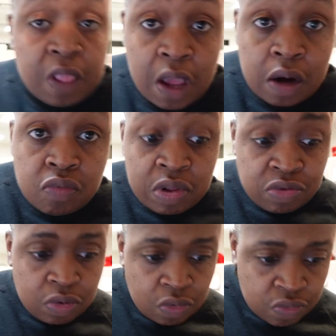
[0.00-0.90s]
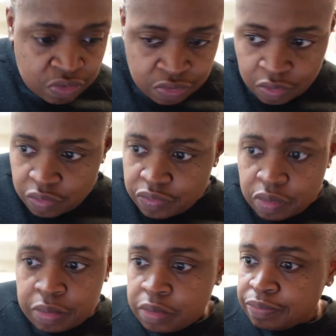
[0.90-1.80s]
got a rental reserved
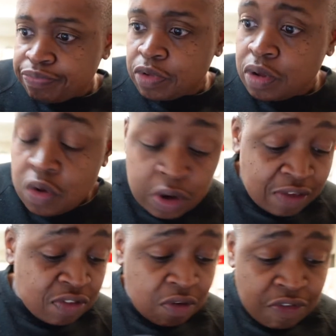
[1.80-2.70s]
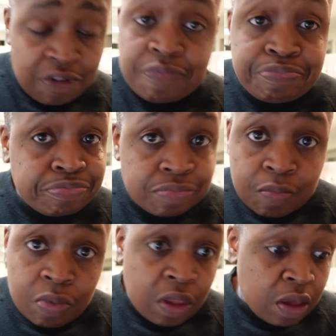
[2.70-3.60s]
on it. Uh, all that stuff.
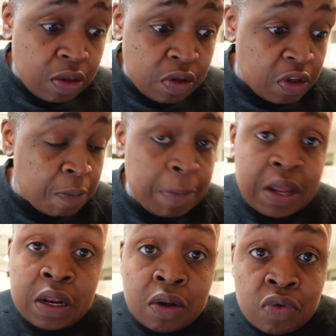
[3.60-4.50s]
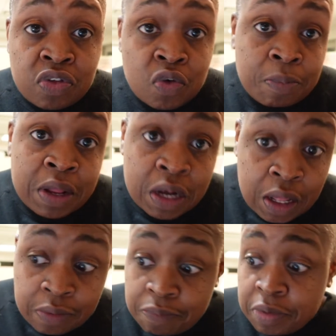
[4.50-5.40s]
I may need a rental, may
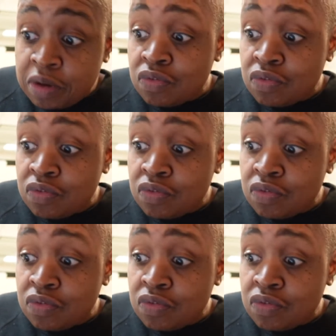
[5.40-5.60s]
not, but